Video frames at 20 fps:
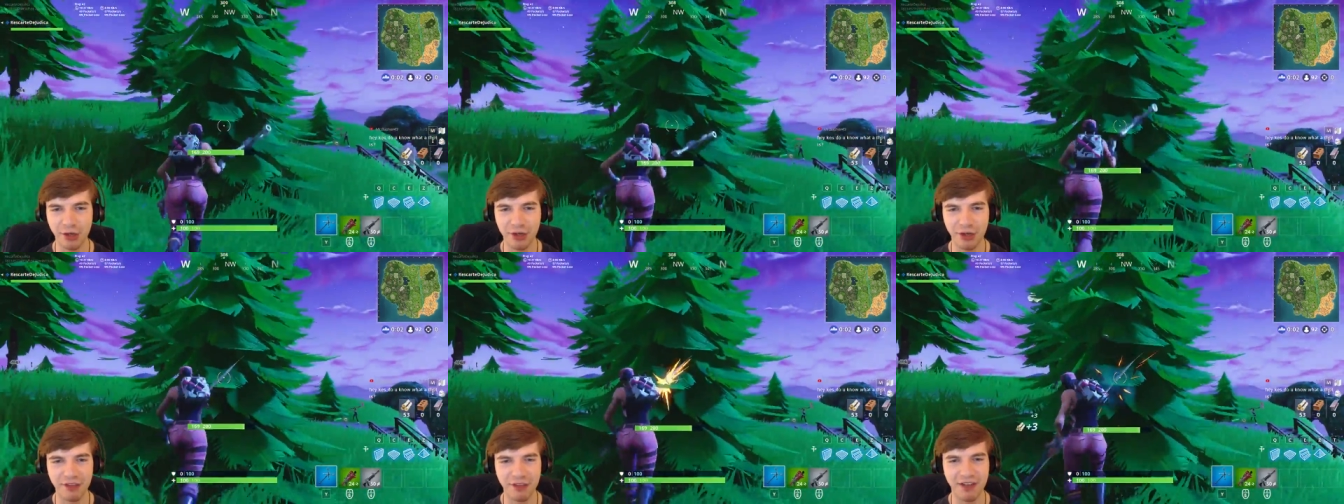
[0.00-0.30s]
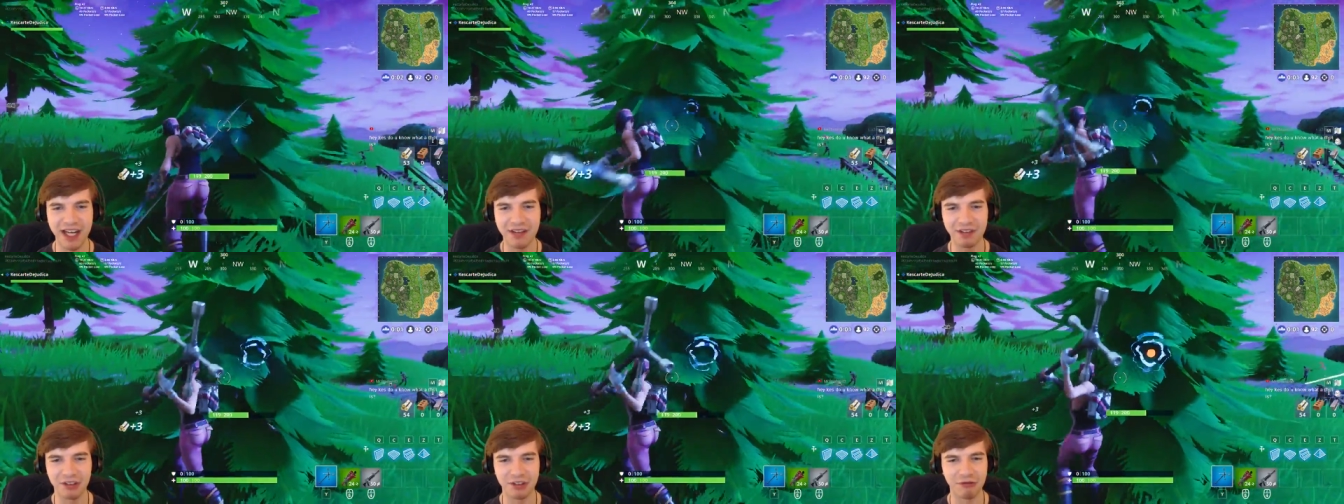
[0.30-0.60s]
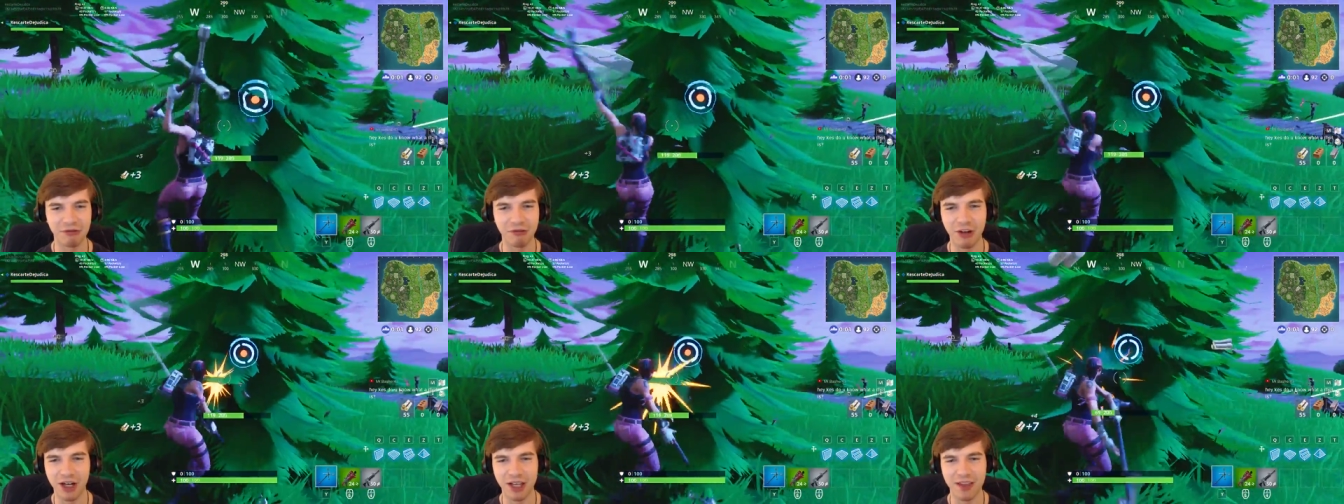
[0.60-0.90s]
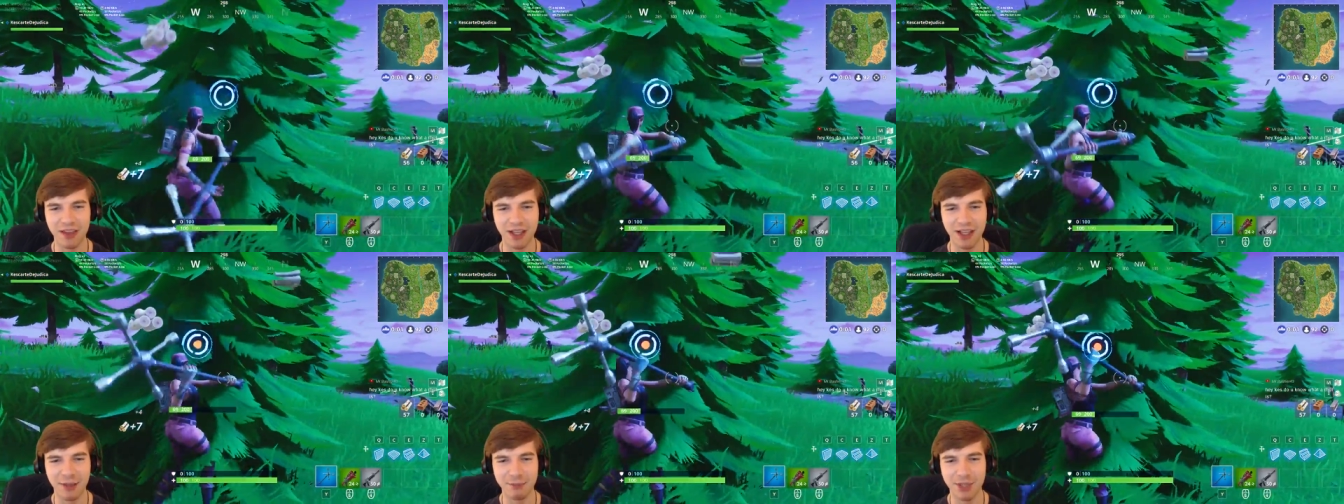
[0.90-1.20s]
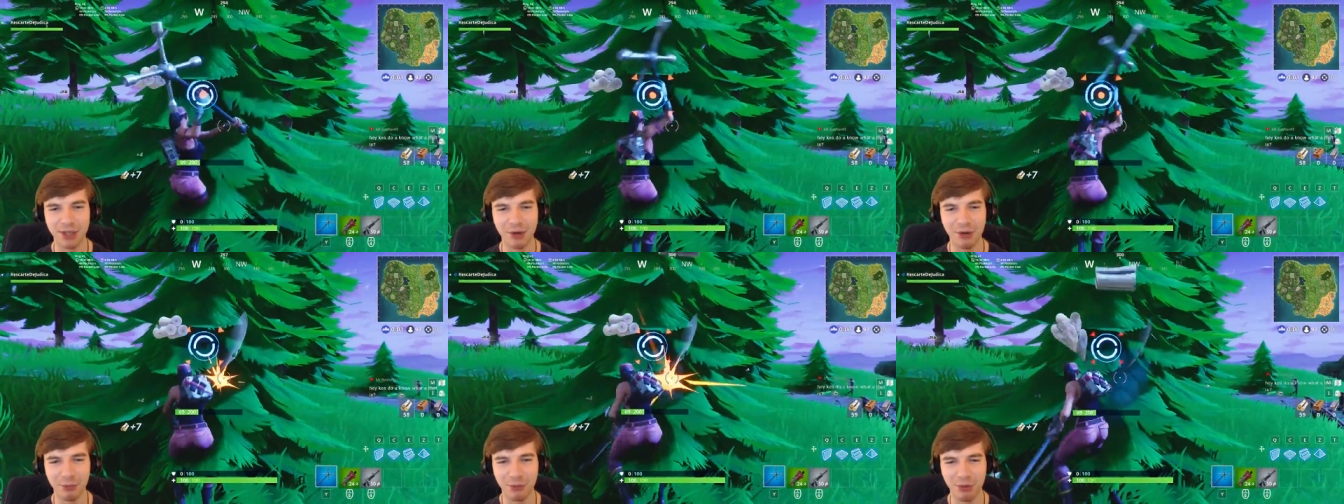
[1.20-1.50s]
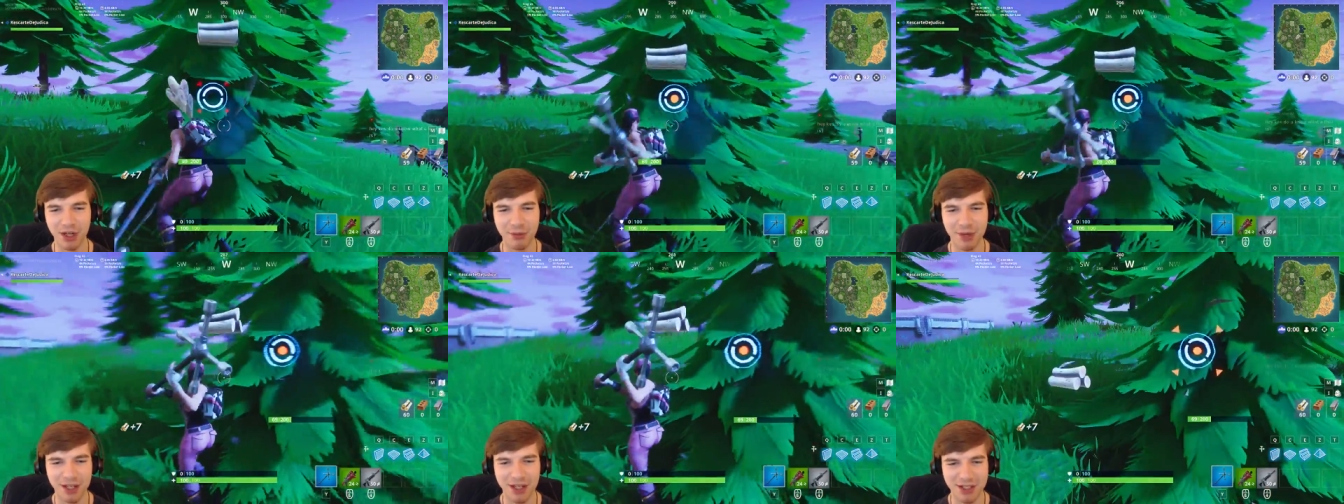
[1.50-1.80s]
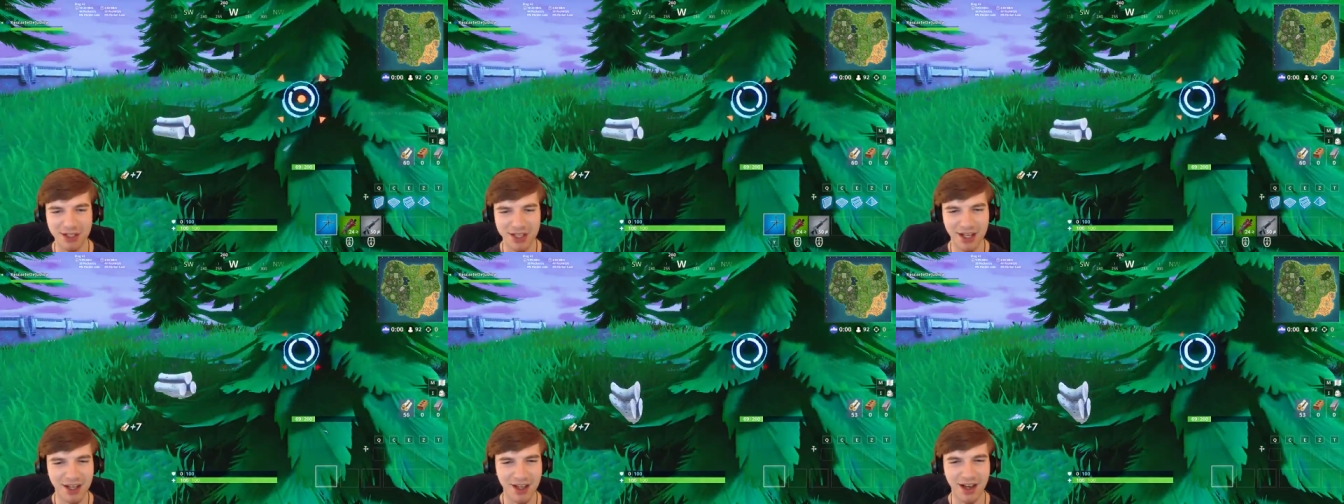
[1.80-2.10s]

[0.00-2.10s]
He don't even have to look at the computer, pretty much.